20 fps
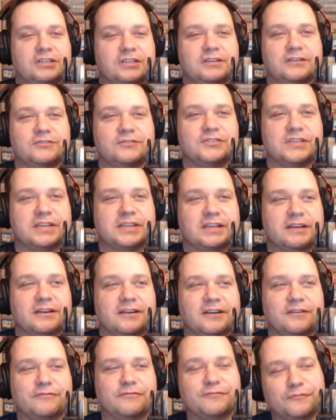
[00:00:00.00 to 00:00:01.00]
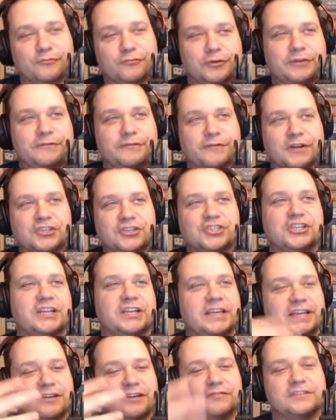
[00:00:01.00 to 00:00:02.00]
It was like a
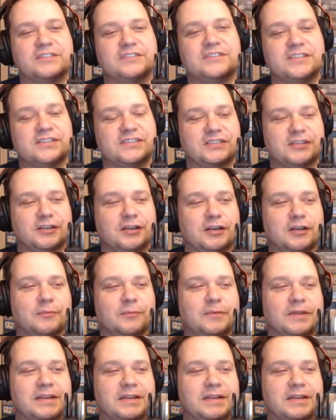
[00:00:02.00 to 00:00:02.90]
refreshing of the system, and